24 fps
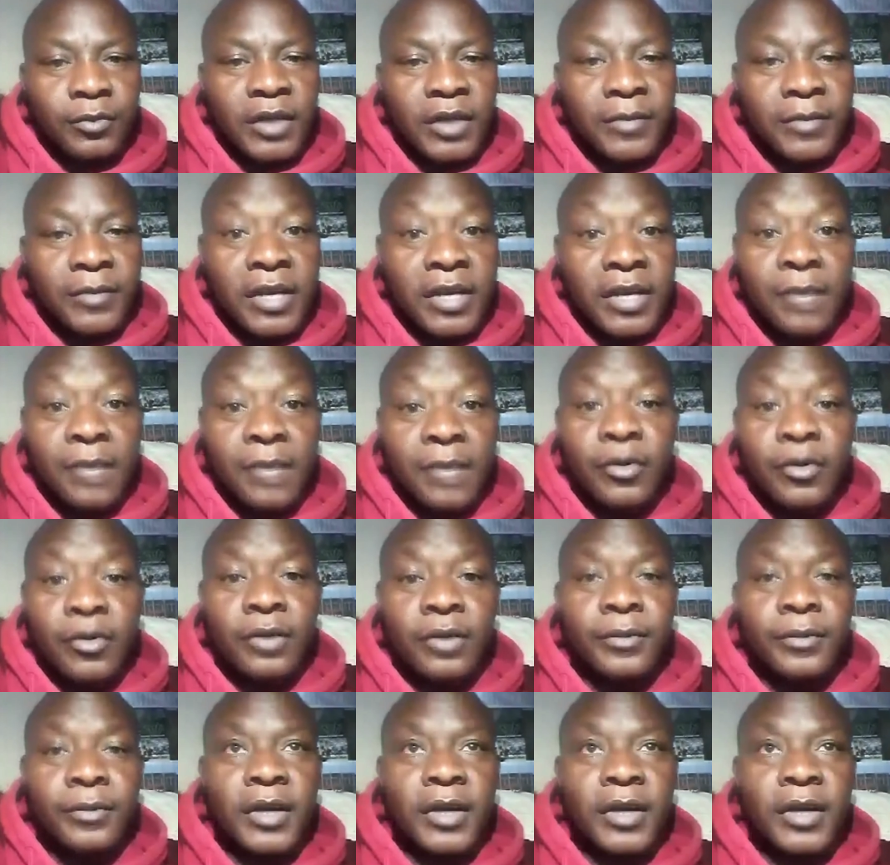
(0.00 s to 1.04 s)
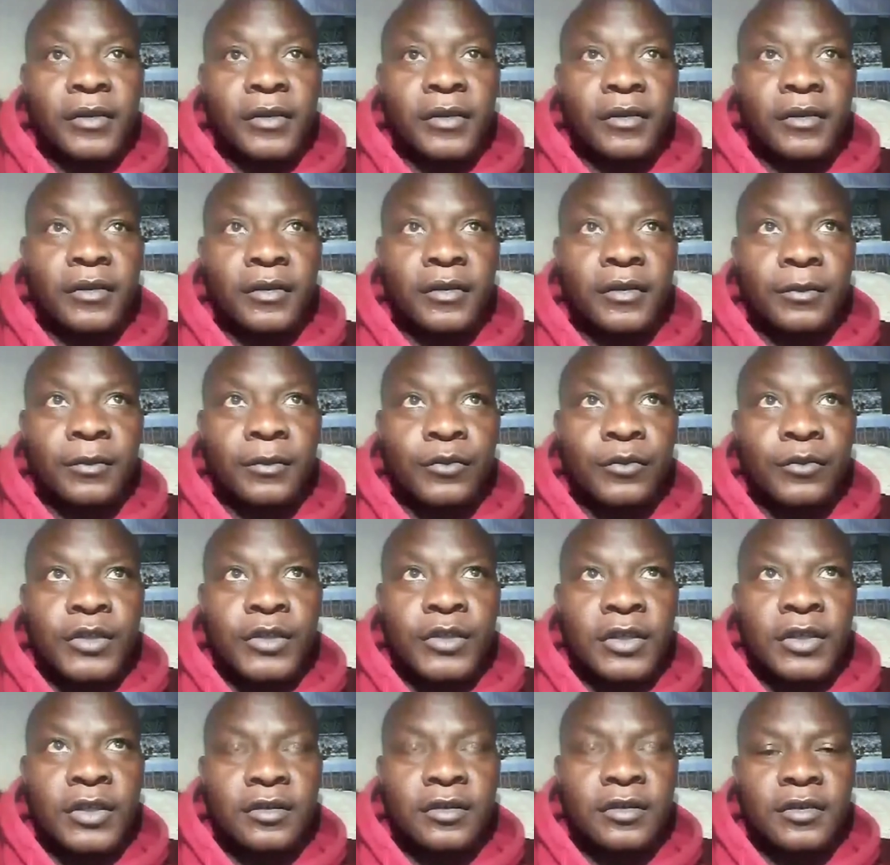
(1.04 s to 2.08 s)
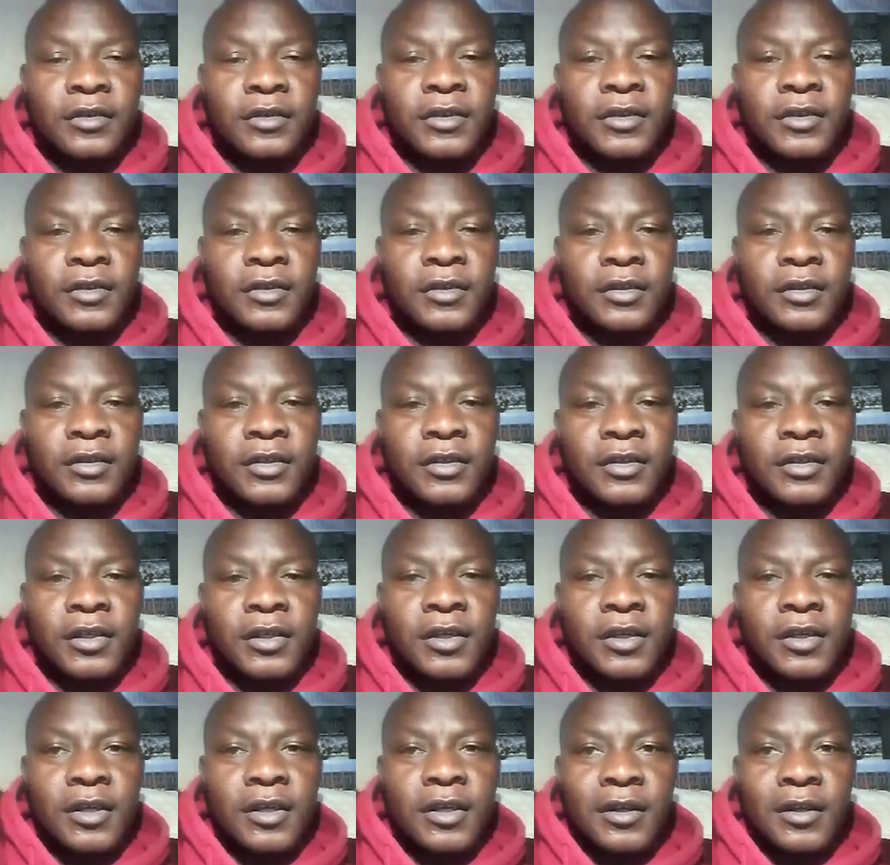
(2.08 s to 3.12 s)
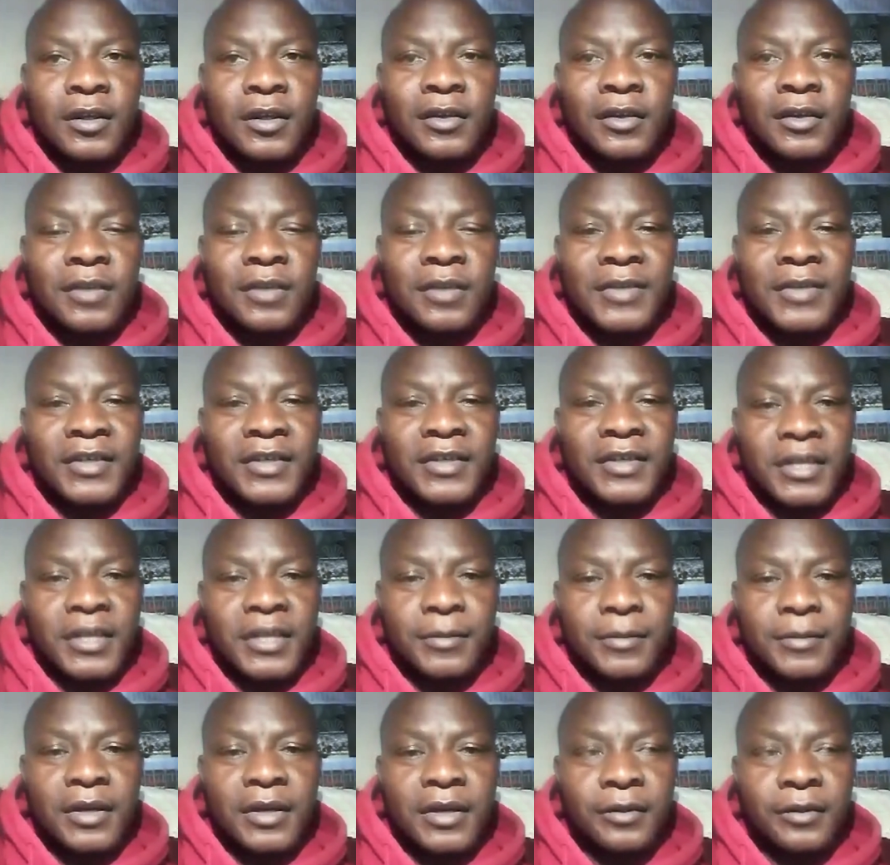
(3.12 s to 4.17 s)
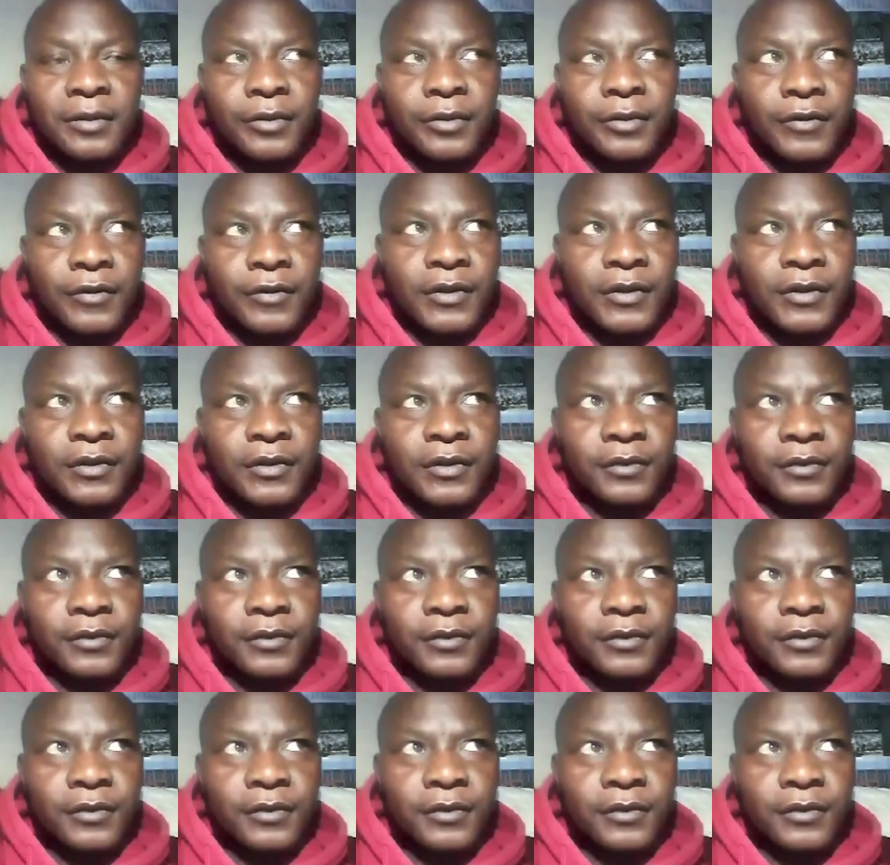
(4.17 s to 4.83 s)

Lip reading: Number one branch of Central District in Matebeland province.